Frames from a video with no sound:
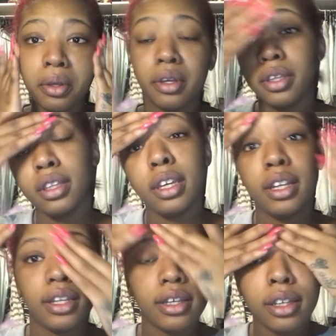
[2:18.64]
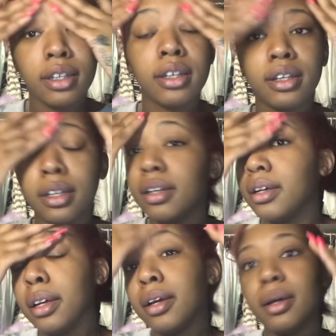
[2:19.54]
And then
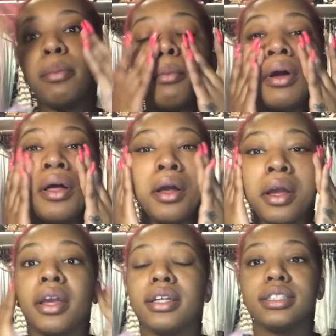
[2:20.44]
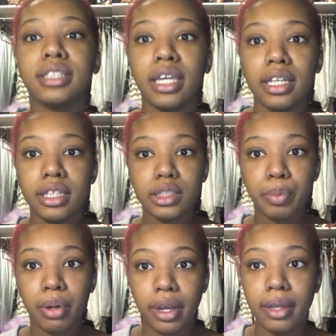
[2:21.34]
my skin is
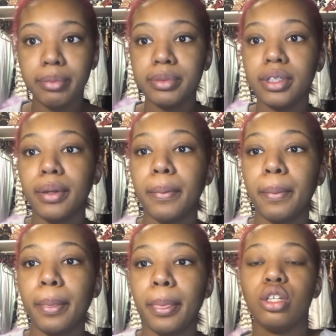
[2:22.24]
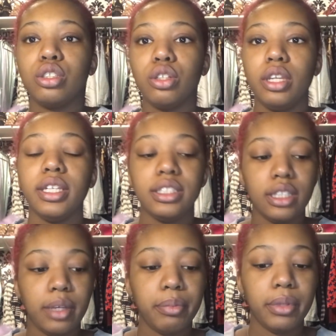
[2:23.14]
prepped. So next
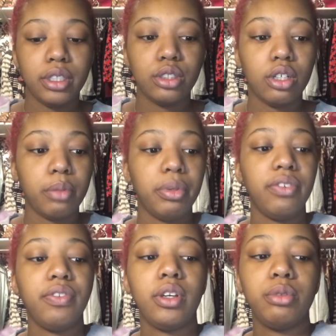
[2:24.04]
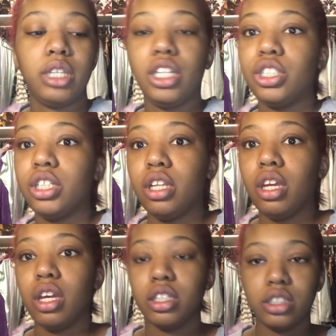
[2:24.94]
step is going to be foundation
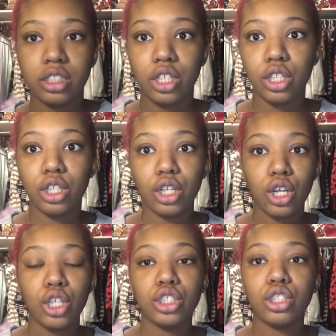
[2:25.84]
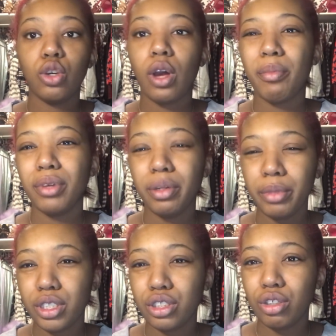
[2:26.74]
and concealer. So I'm going to
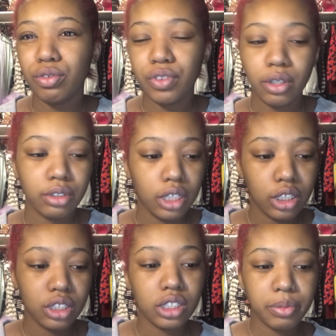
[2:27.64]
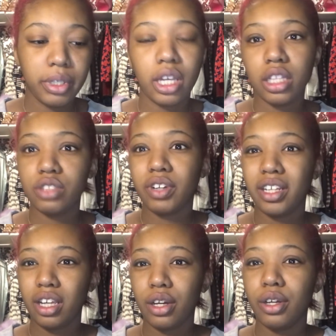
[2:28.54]
mix 2 foundations because
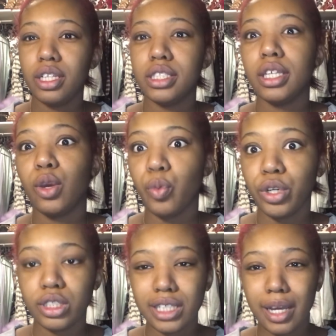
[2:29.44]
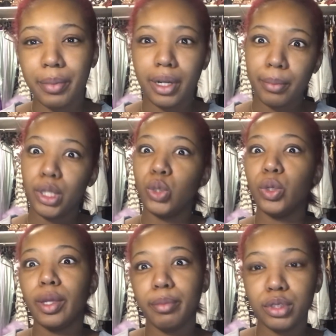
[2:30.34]
right now it's like wintertime and I'm a
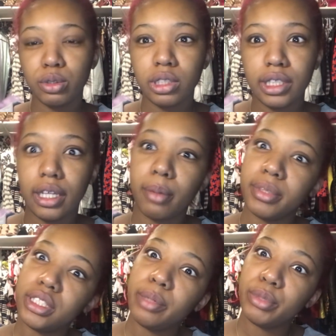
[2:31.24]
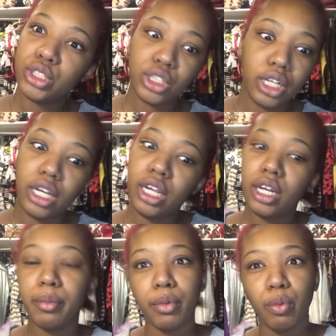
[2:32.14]
little in between, like my summer
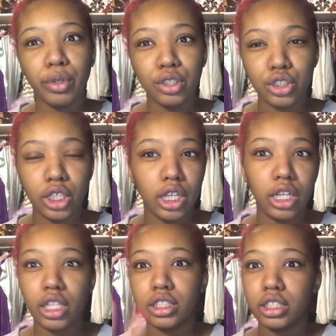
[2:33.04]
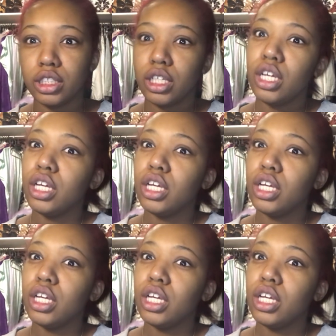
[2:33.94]
shade and my winter shade isn't